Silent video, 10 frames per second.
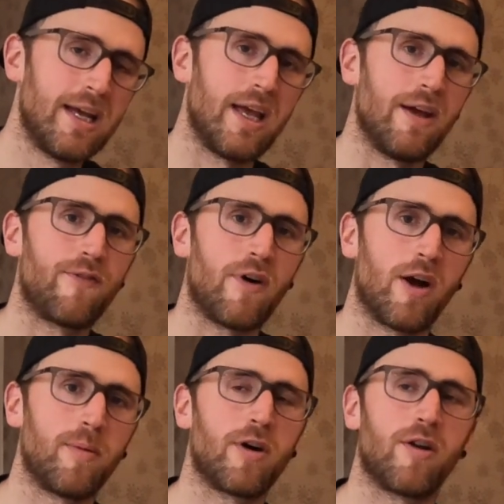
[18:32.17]
if
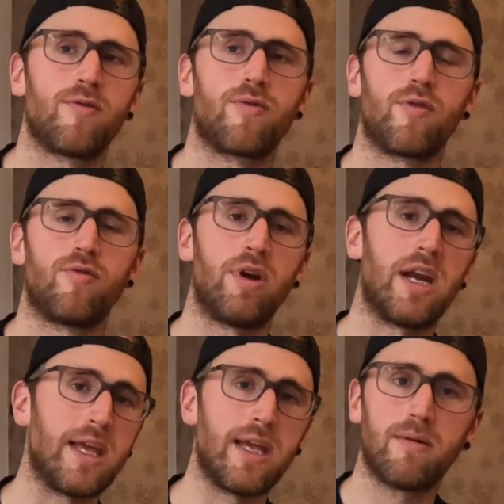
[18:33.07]
I'm kind of
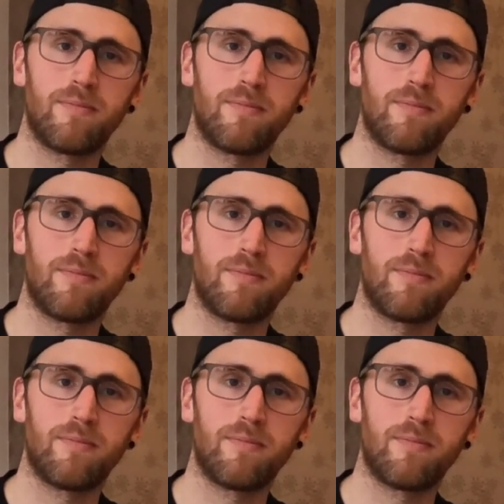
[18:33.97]
really